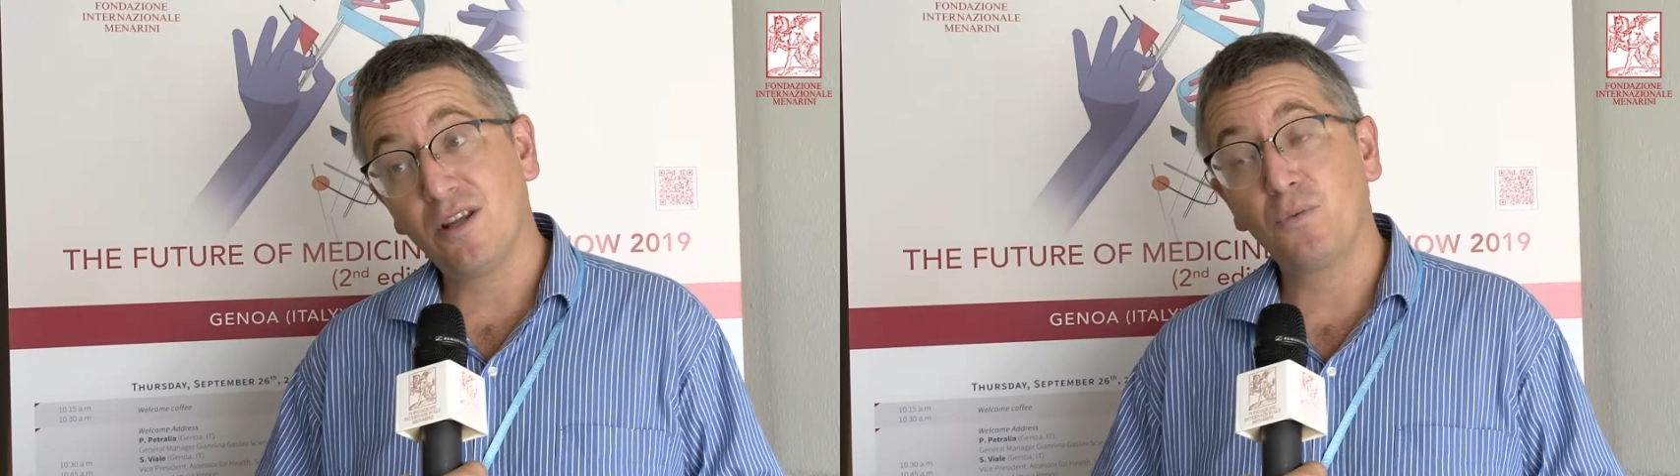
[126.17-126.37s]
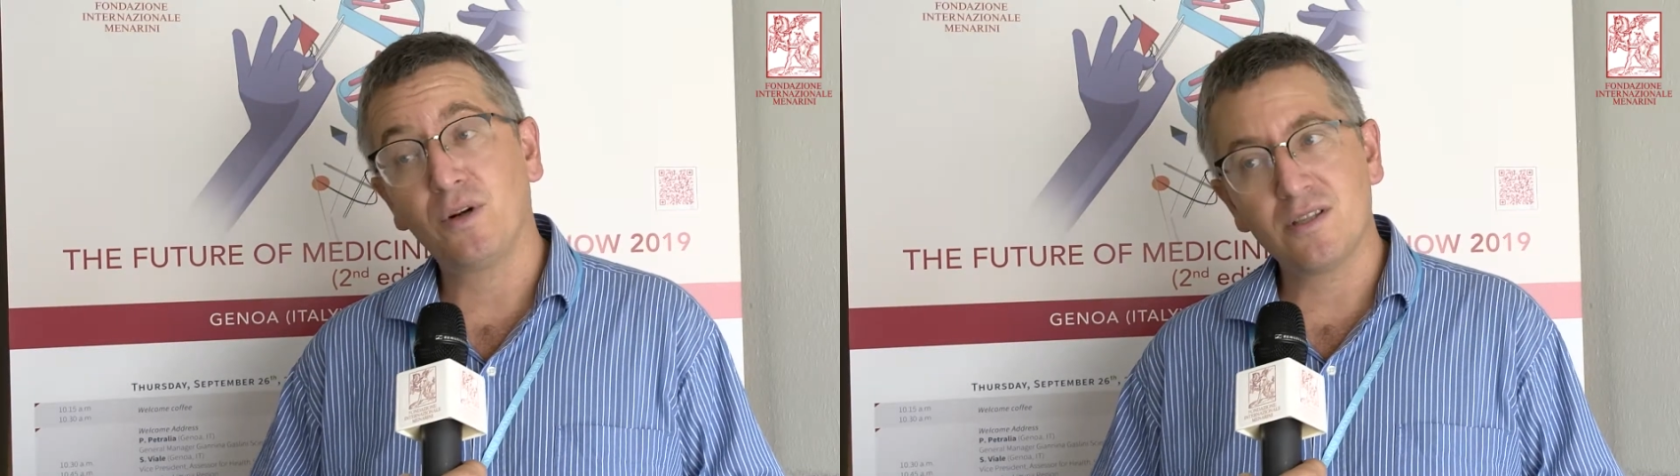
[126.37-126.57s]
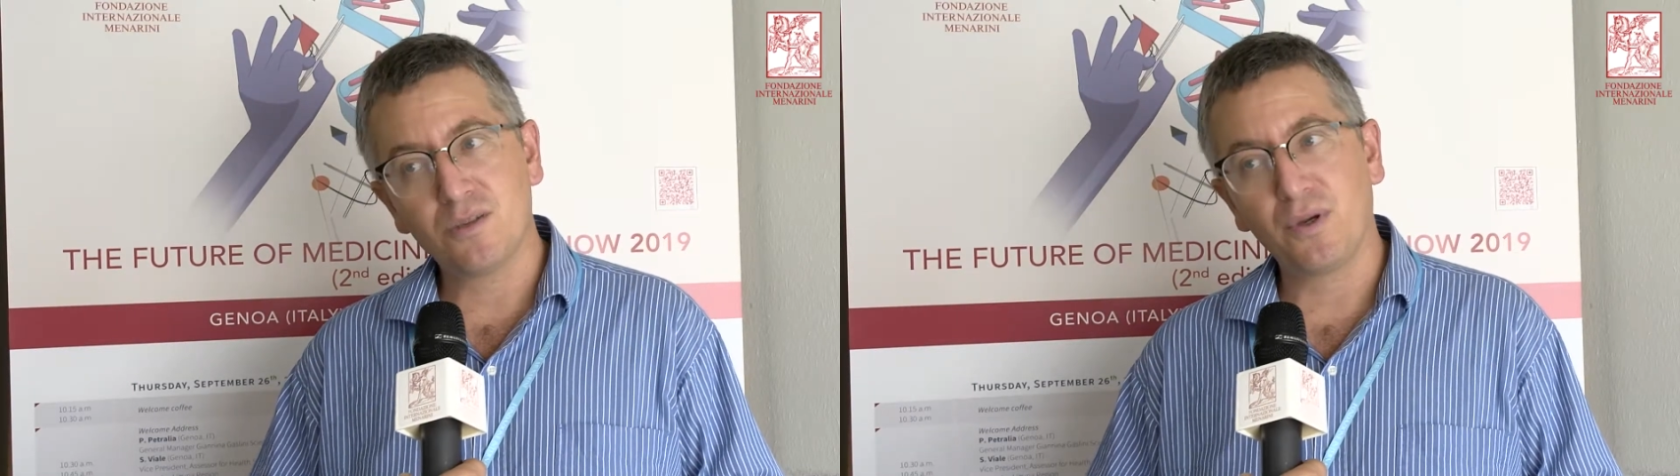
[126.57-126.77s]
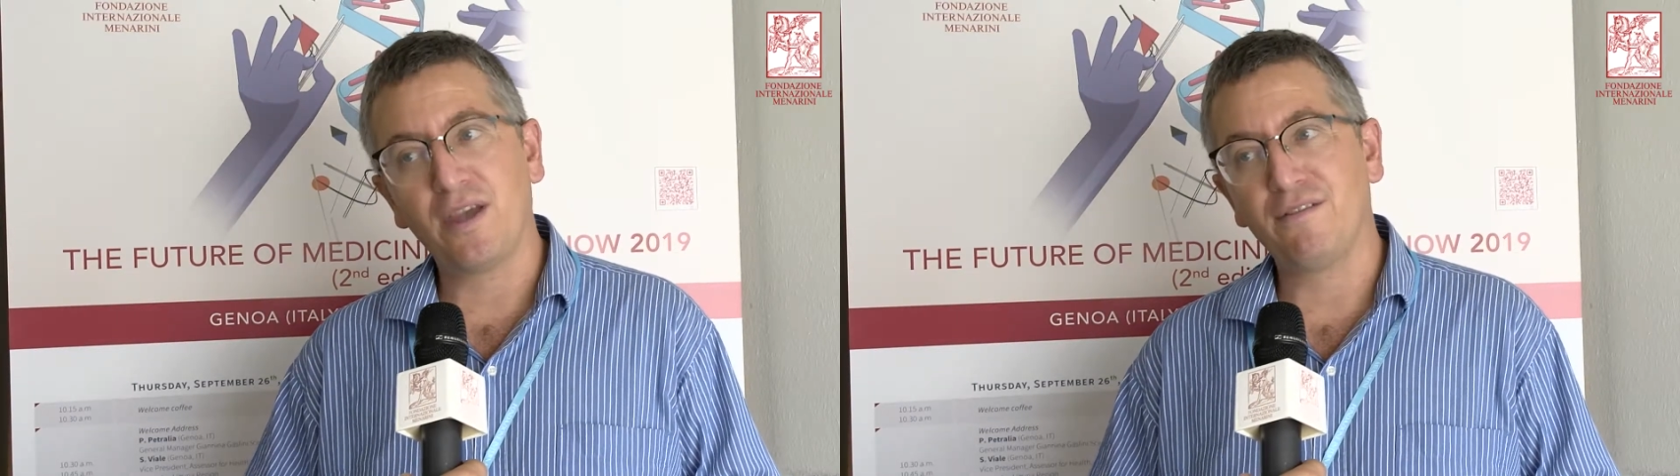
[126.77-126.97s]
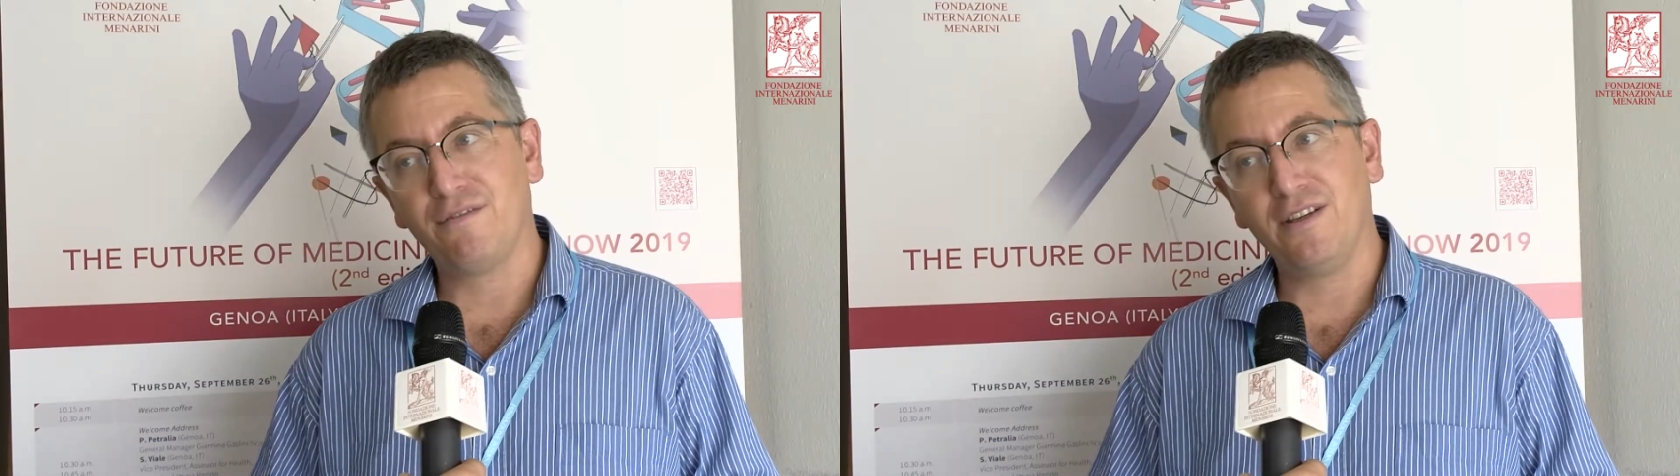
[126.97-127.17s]
and once we
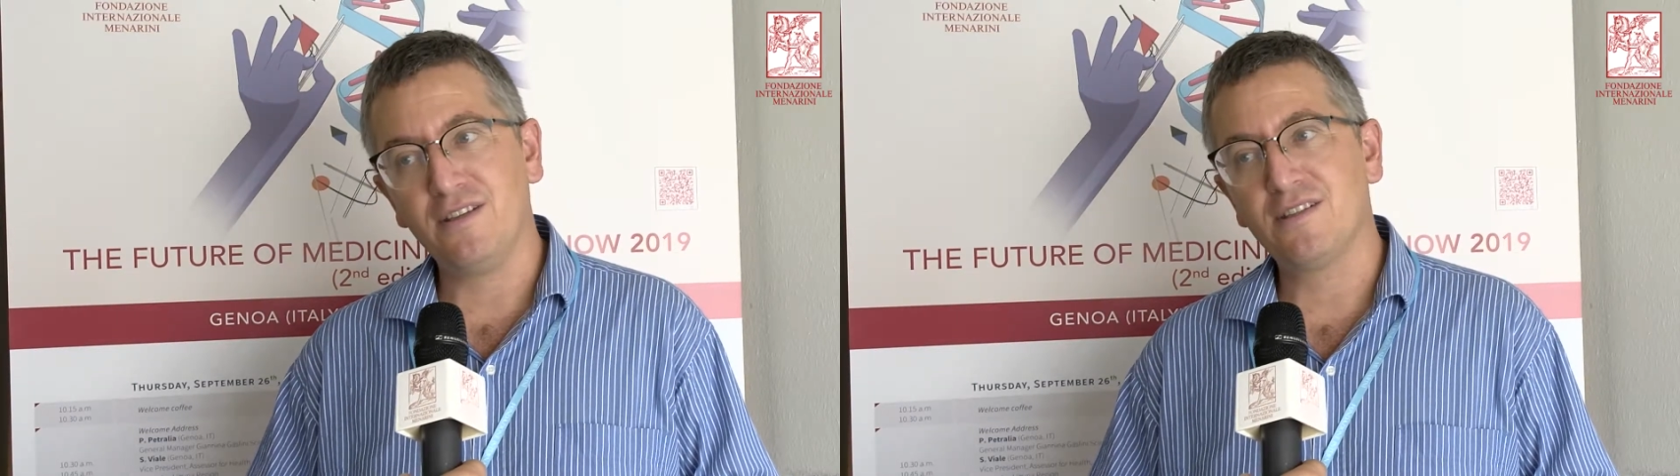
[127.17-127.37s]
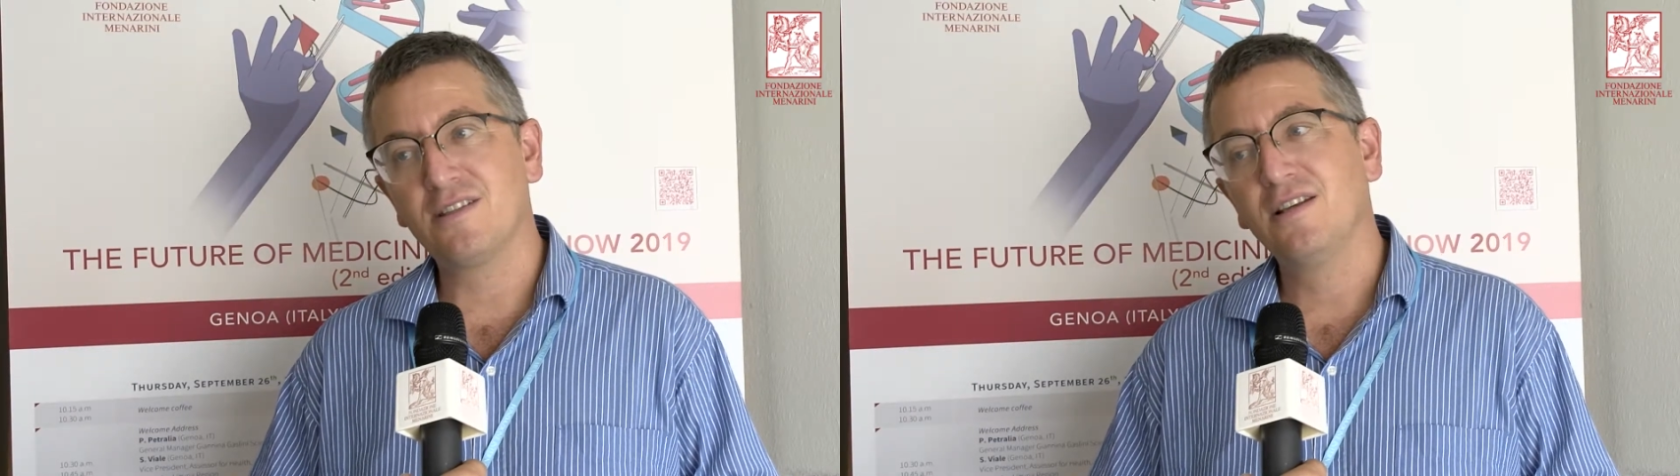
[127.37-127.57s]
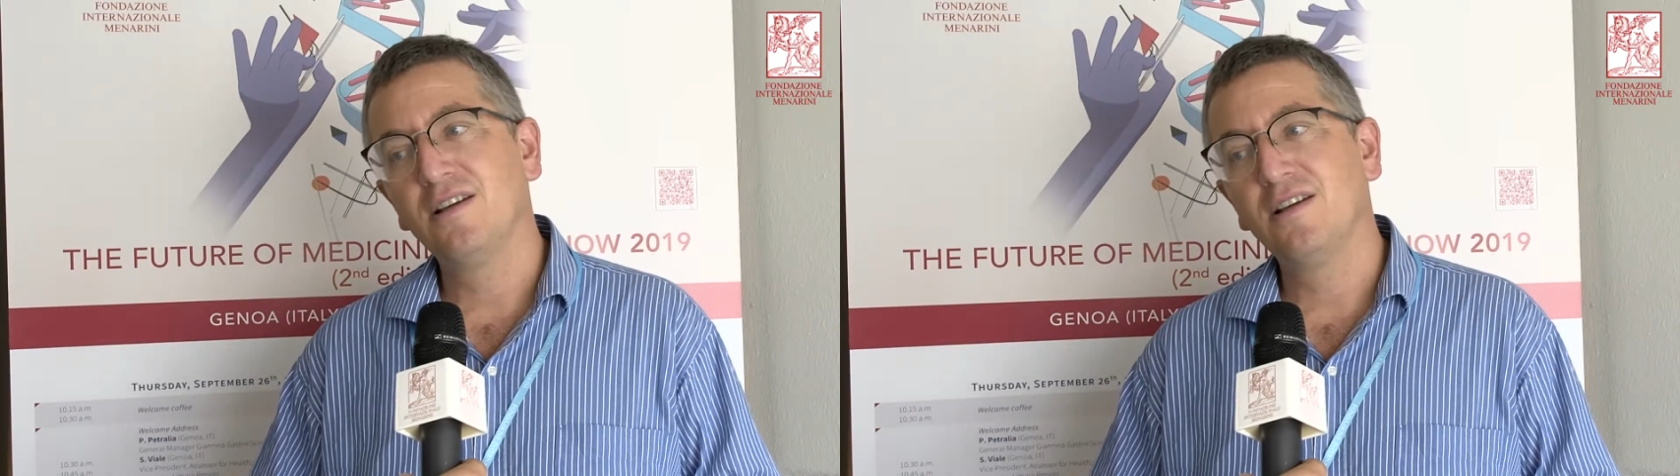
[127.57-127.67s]
have this,